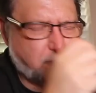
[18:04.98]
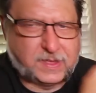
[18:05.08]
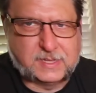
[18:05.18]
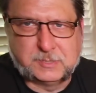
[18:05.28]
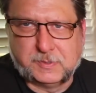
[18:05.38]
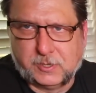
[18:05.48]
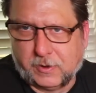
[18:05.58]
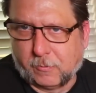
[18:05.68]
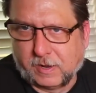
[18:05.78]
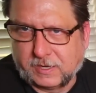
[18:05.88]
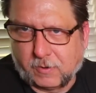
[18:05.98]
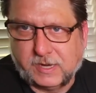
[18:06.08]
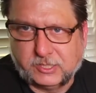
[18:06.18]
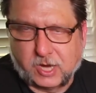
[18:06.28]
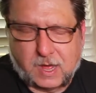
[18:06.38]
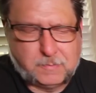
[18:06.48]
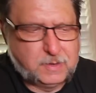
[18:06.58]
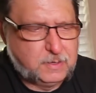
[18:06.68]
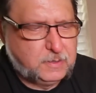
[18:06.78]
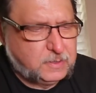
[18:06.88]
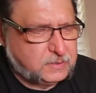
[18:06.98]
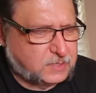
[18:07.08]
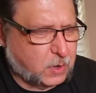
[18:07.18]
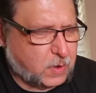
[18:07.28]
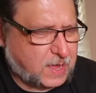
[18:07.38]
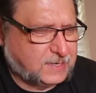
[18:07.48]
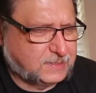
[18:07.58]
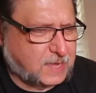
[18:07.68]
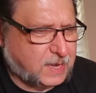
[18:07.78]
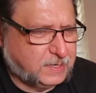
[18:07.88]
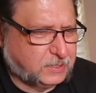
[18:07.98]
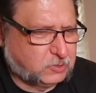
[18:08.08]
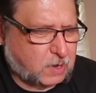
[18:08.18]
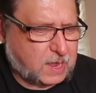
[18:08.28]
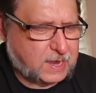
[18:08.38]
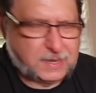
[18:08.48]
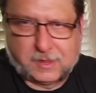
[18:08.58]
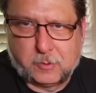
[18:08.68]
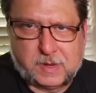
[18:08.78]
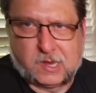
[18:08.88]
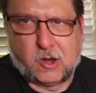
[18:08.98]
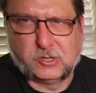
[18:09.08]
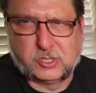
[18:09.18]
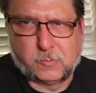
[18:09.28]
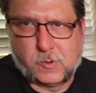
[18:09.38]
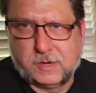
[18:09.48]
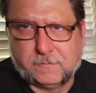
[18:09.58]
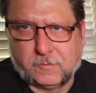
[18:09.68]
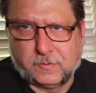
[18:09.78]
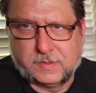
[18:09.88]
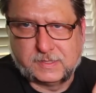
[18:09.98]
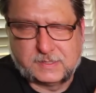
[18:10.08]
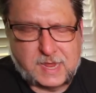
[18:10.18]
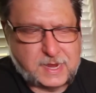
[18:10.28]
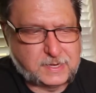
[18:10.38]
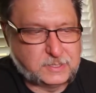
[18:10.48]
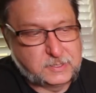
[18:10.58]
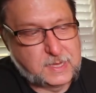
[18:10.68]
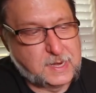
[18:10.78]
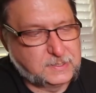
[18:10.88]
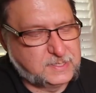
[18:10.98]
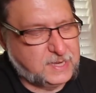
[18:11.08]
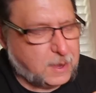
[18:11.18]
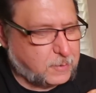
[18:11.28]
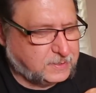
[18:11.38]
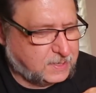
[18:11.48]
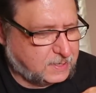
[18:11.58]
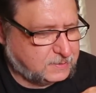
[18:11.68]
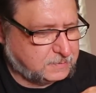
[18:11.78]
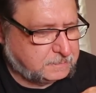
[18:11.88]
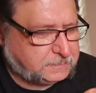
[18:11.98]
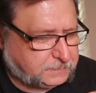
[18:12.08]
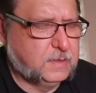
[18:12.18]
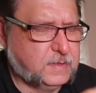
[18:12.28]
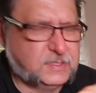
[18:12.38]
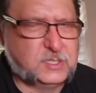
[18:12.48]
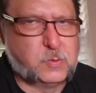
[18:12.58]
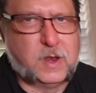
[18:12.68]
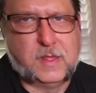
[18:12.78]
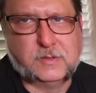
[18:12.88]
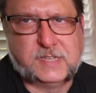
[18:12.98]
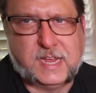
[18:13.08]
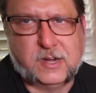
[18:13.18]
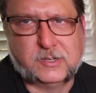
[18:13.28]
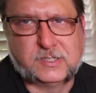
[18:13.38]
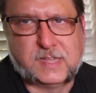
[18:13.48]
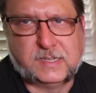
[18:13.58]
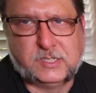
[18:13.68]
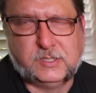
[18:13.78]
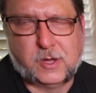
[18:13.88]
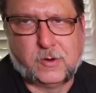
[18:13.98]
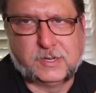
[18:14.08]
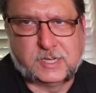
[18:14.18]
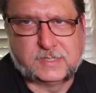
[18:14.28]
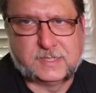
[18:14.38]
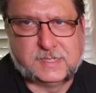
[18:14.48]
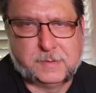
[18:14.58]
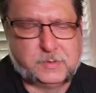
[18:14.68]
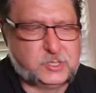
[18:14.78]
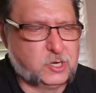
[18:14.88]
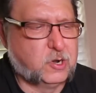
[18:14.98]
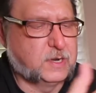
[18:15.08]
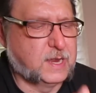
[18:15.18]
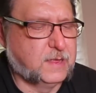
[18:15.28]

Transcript: think it's been doing a really great job. So I decided to try a little bit larger one for this tank and just kind of see how it does. This is one of those heaters that you don't adjust the temperature.